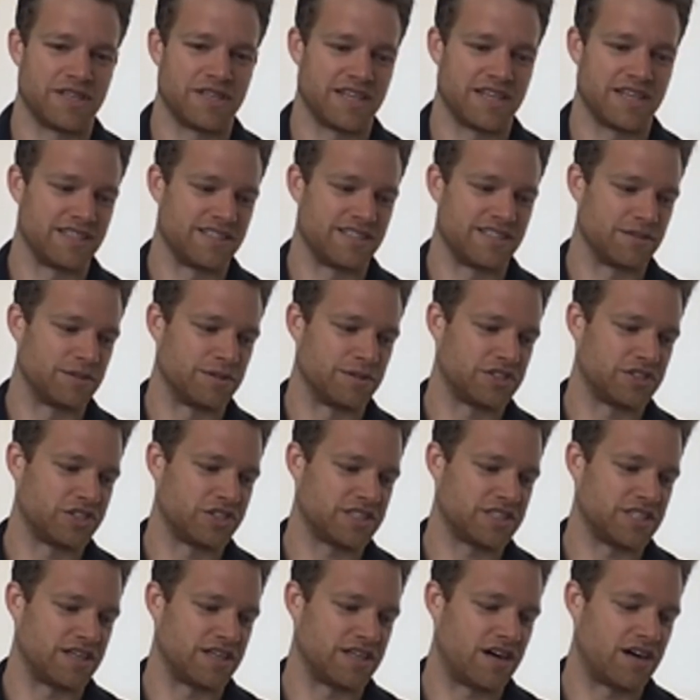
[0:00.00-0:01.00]
And it was
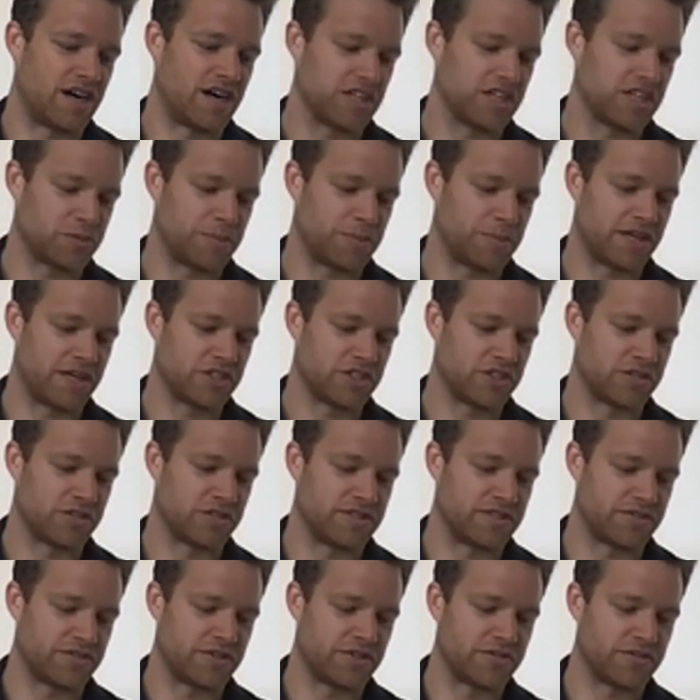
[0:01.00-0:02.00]
just a hodgepodge of
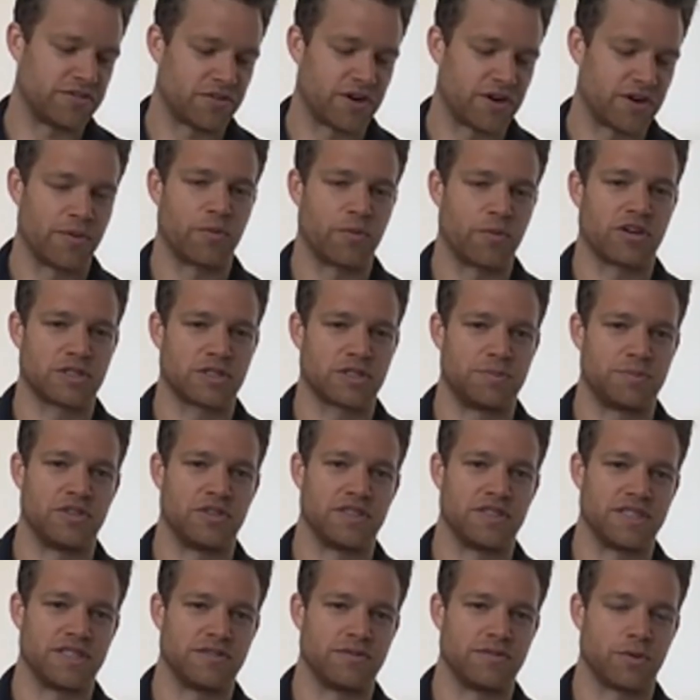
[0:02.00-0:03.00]
different frameworks
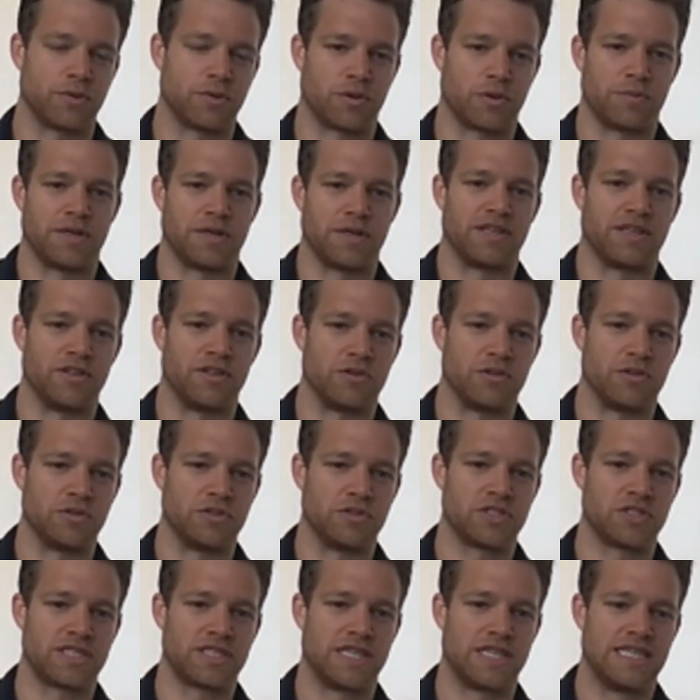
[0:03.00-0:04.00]
were being
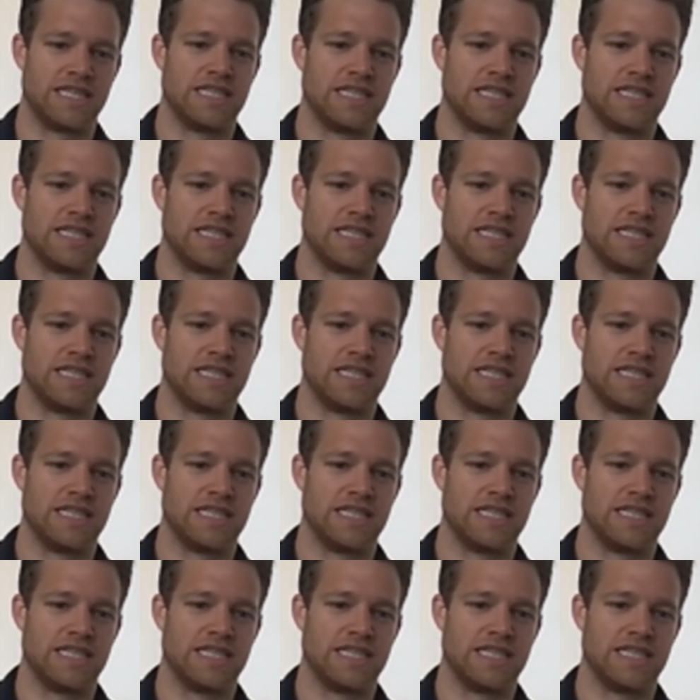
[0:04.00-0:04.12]
used.